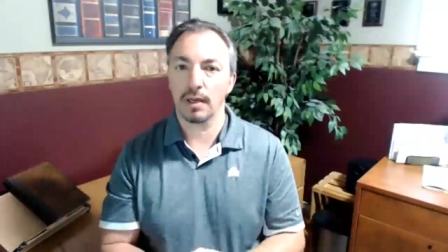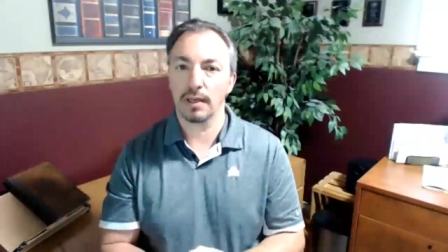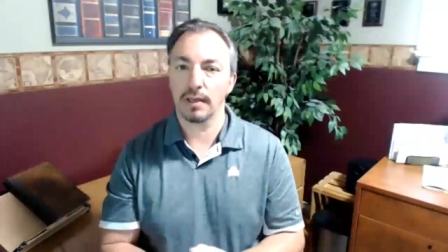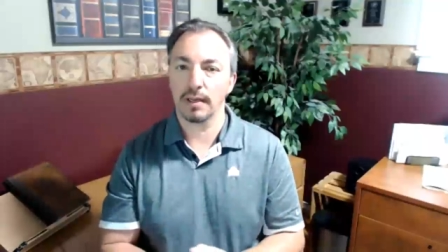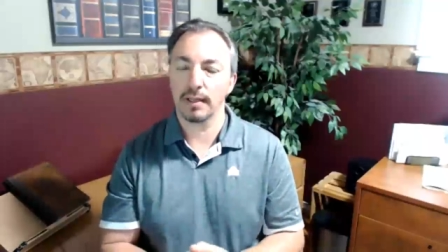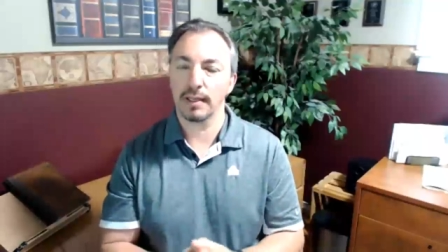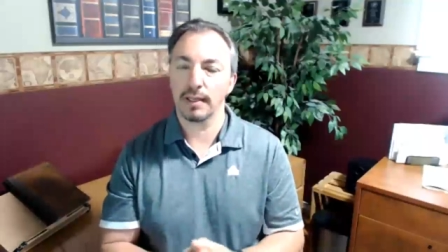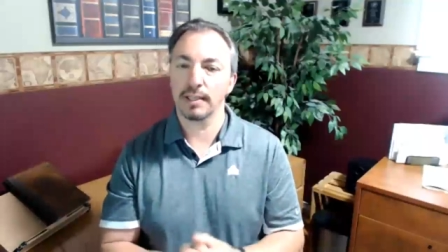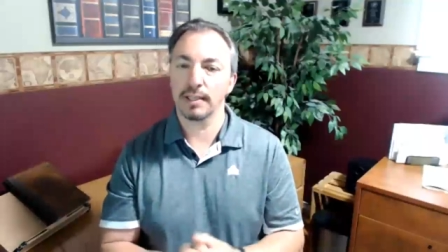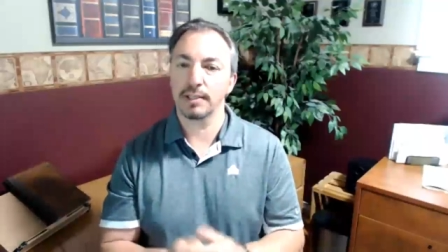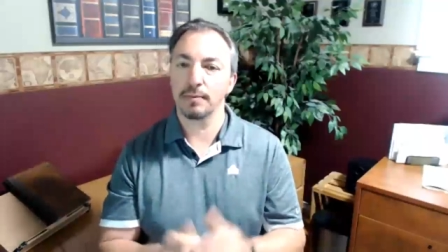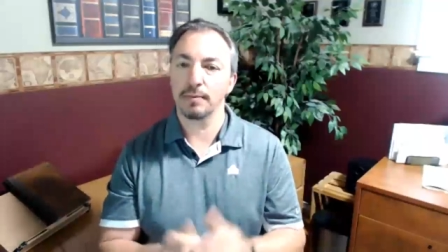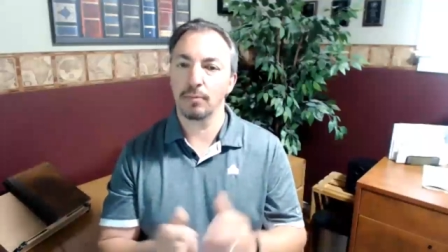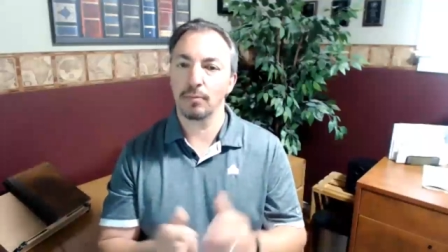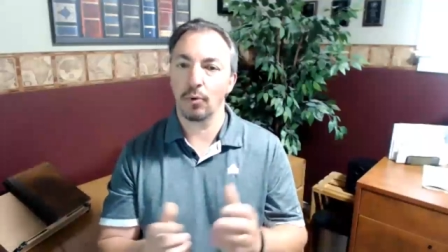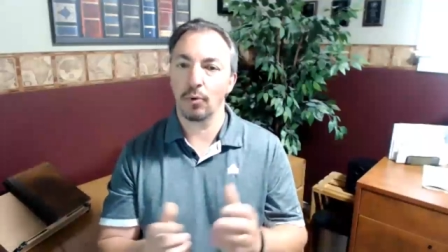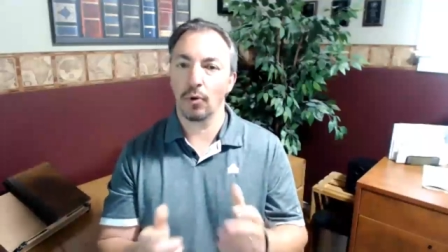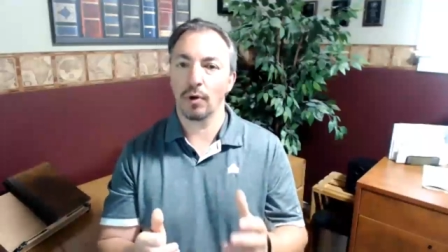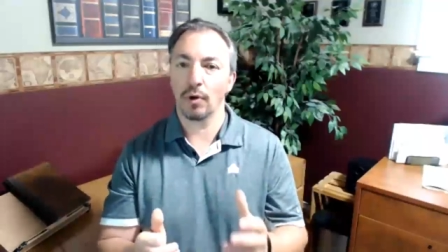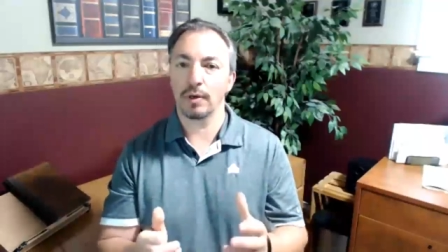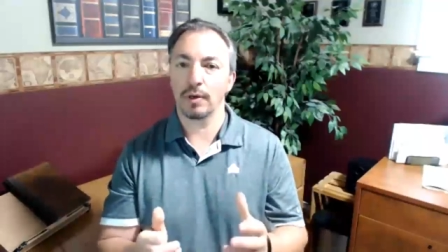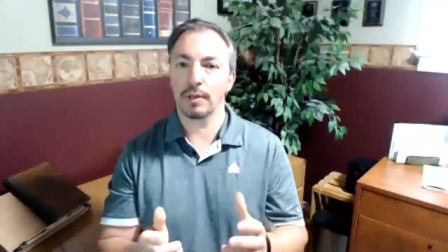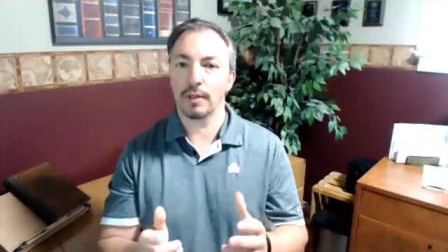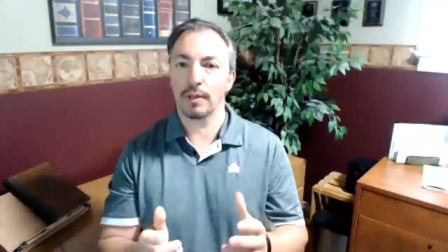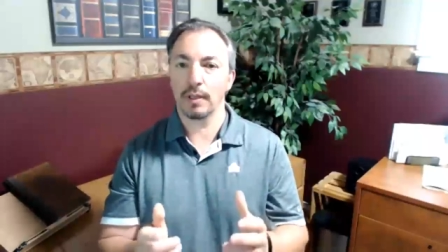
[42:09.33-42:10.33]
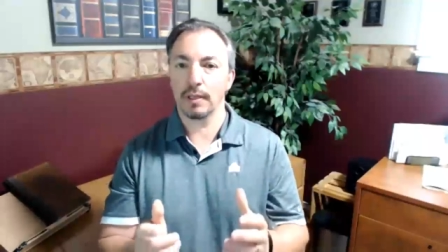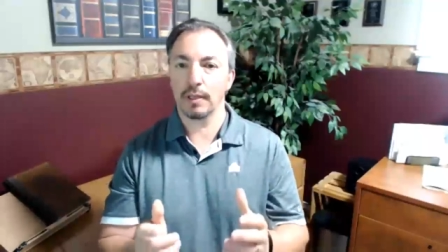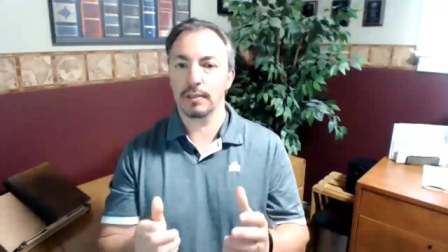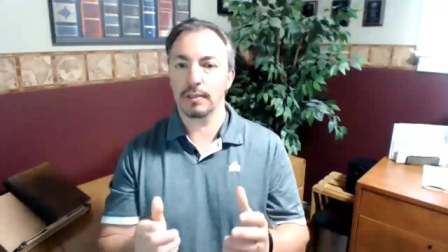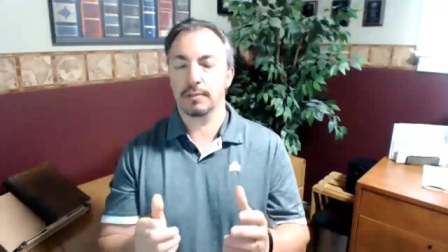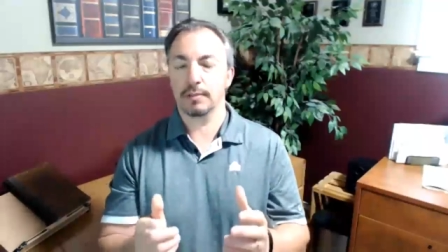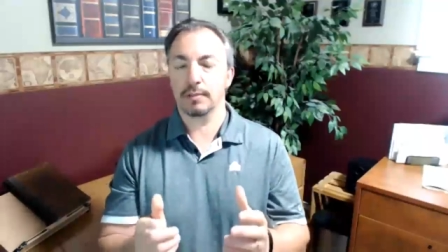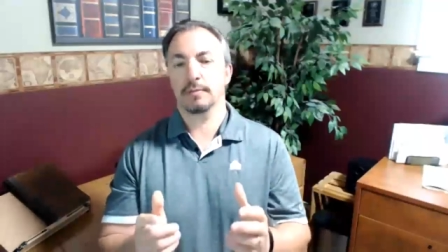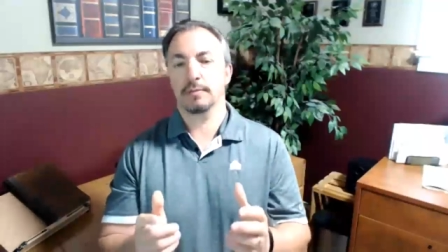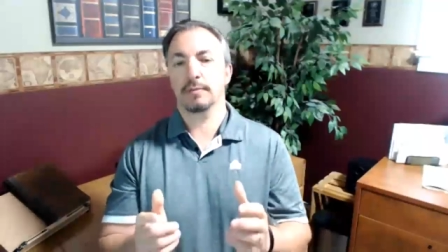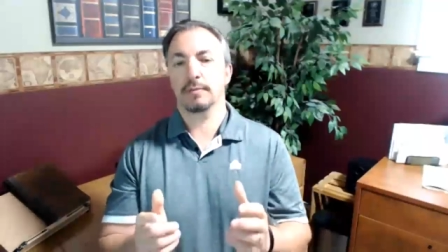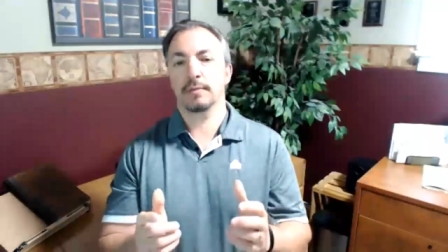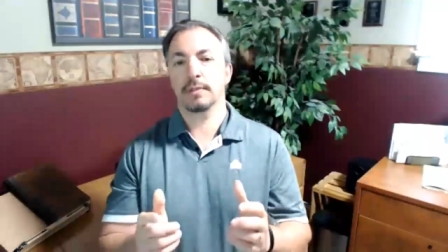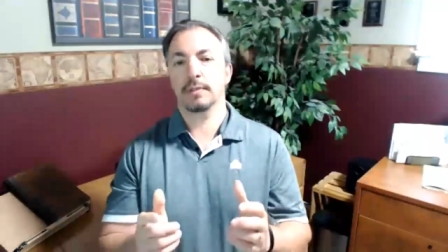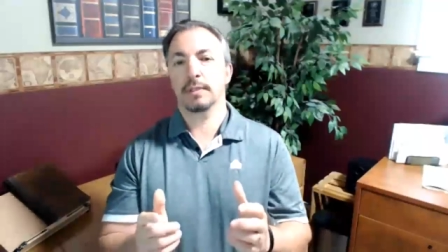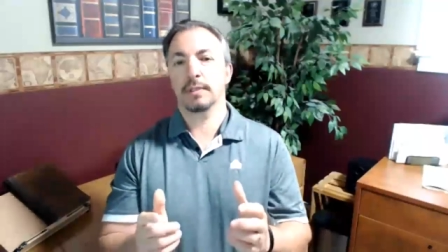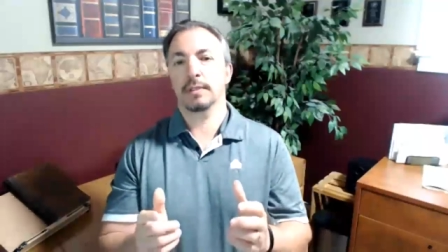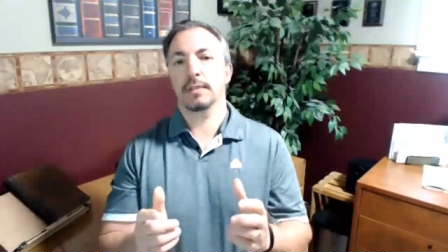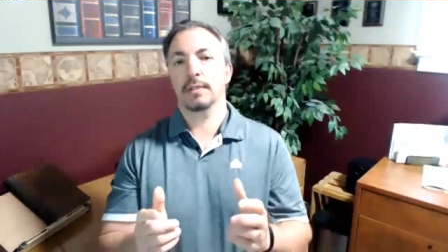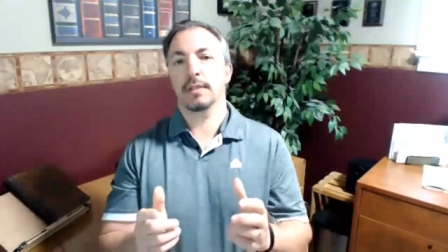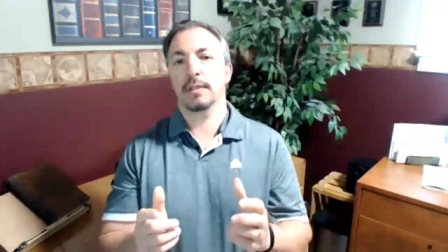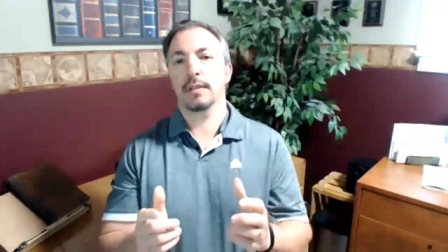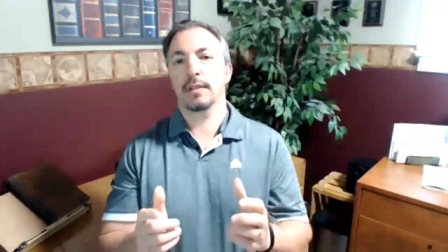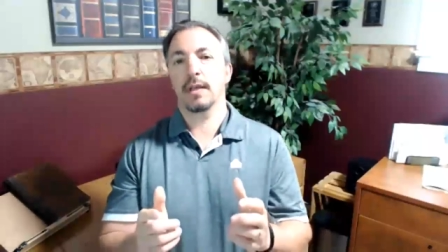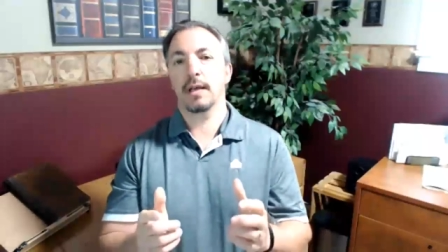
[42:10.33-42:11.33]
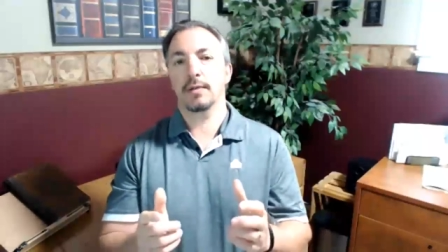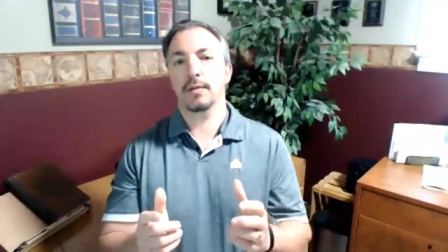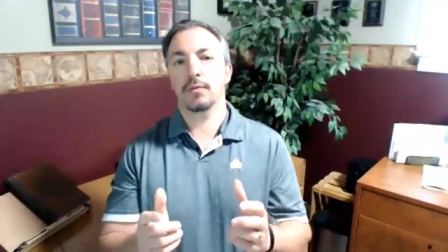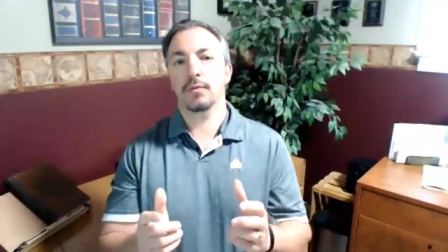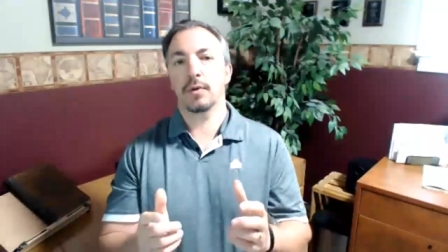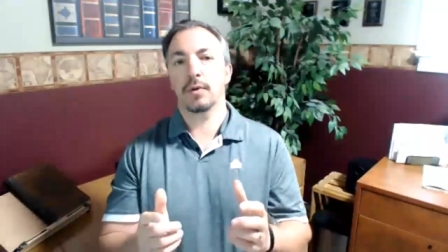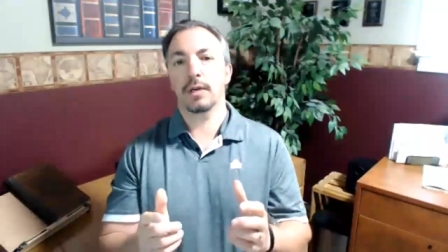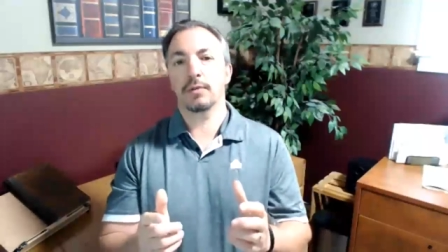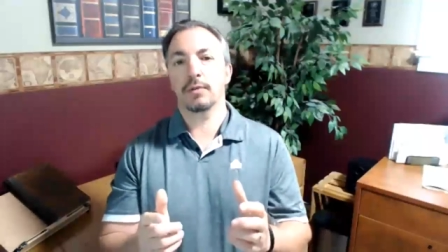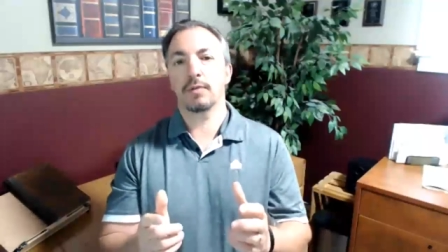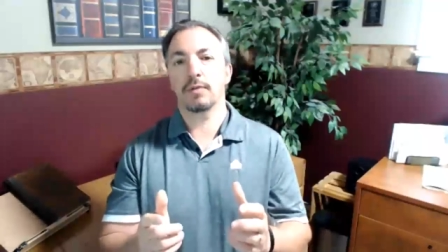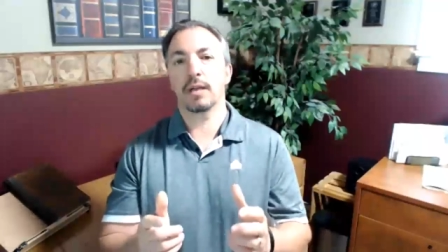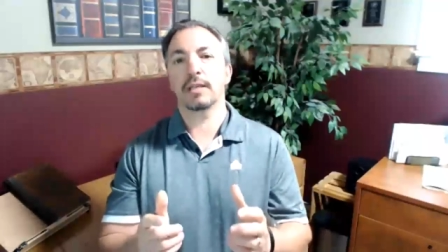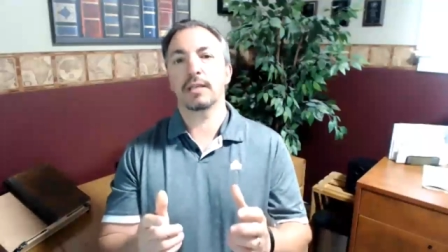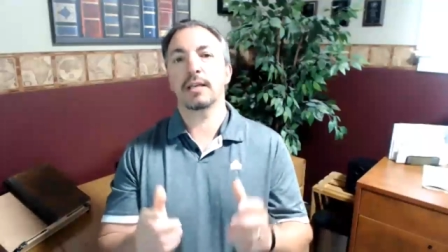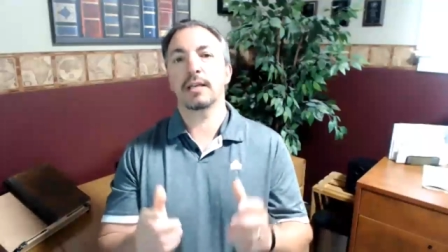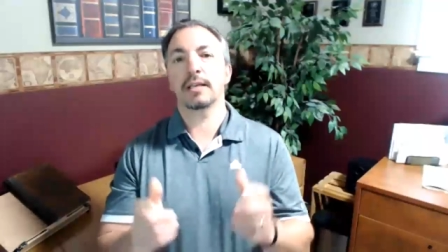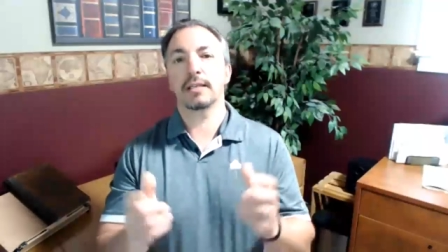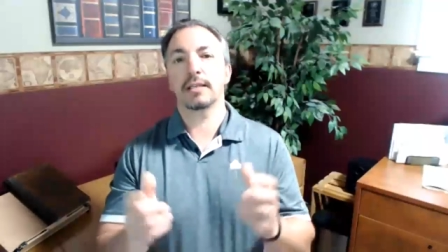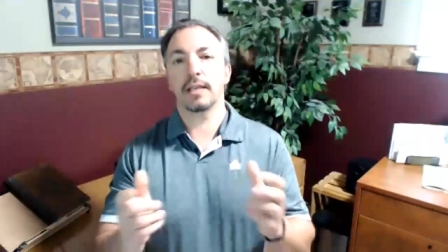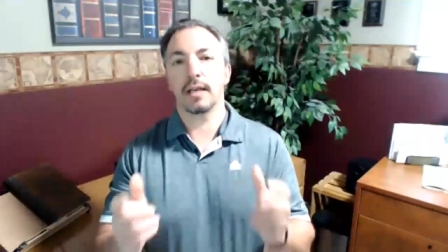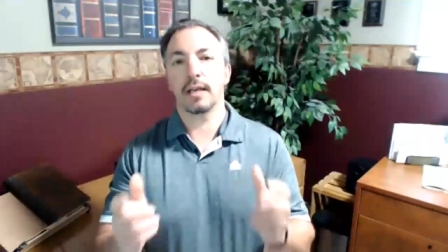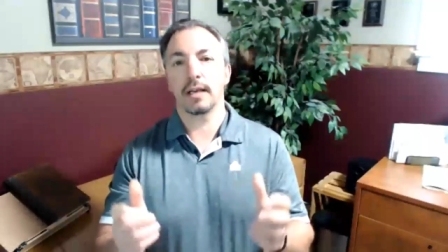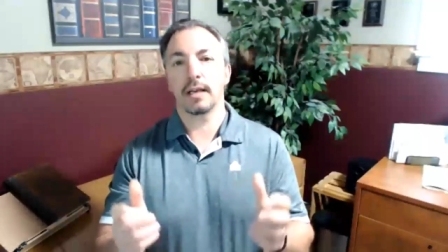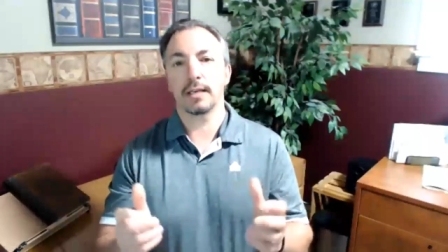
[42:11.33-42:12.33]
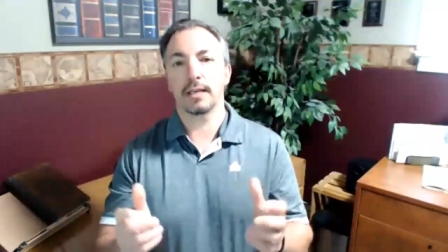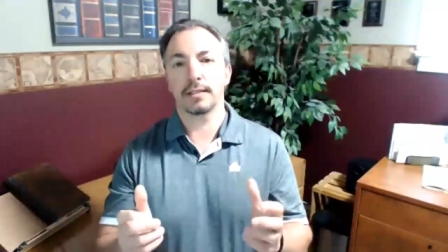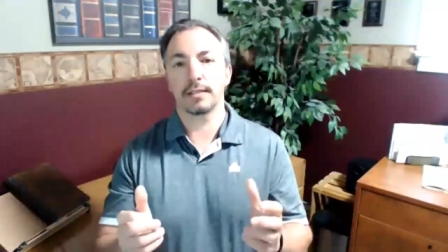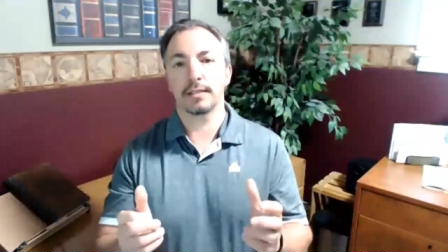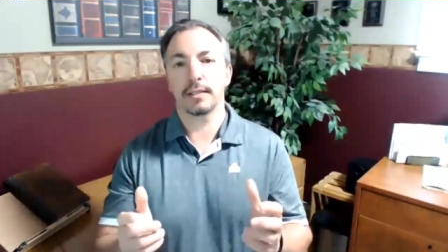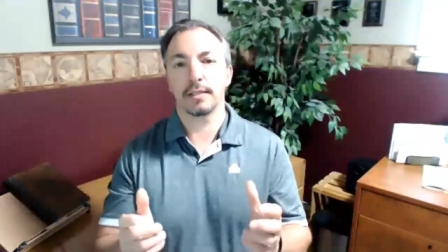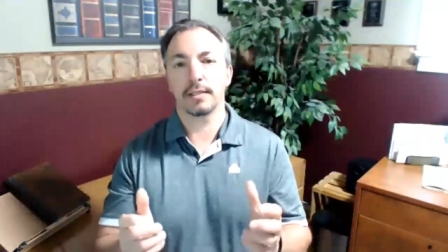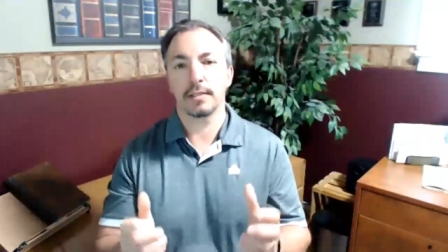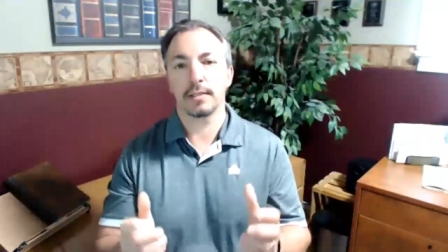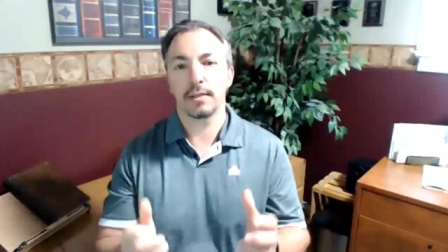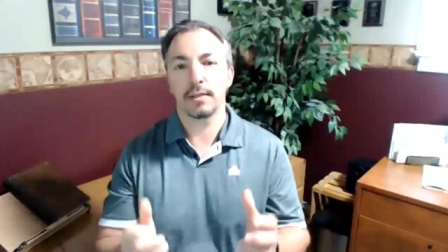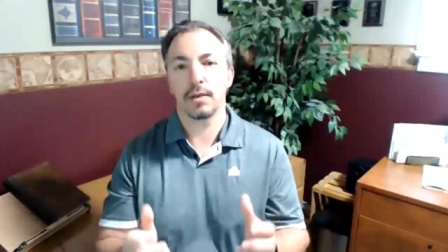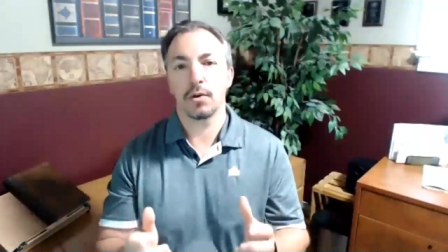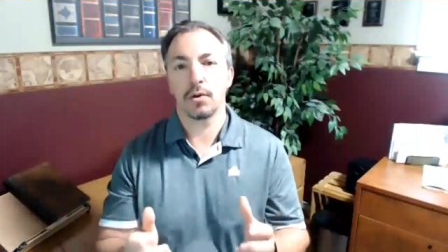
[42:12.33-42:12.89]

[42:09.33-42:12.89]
And I think it's important that we recognize that